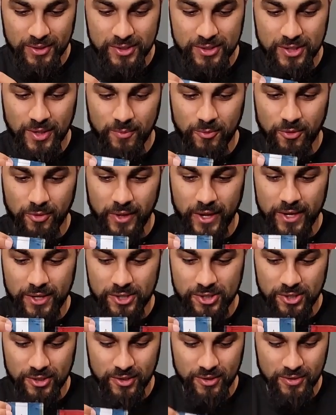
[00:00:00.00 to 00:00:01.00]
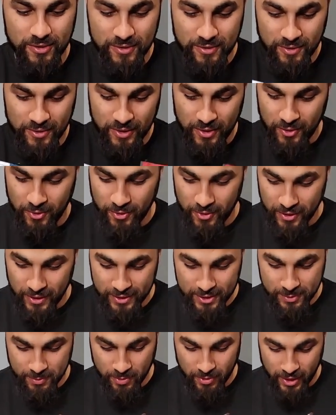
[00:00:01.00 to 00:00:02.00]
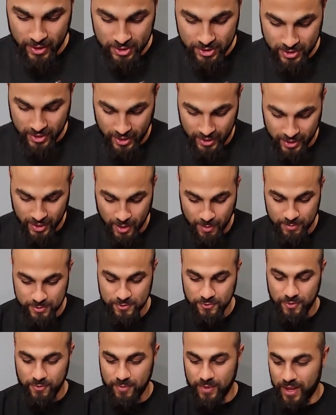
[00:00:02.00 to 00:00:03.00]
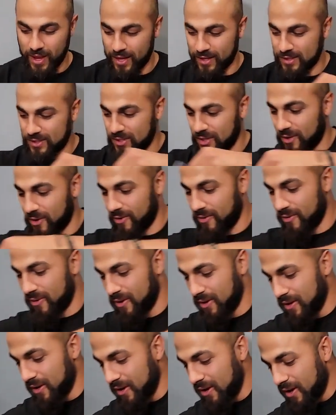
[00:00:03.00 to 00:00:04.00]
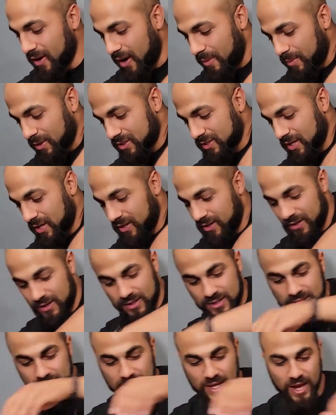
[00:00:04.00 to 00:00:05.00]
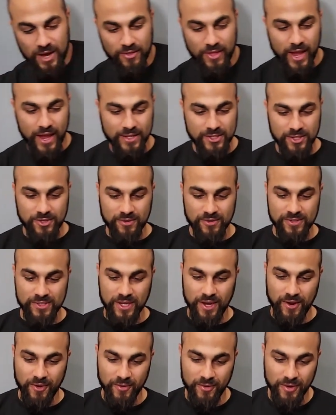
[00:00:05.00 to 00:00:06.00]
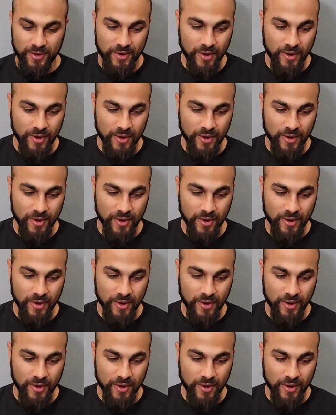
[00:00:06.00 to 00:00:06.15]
some relation or inspiration that comes from that. So I'm excited to see how that turns out.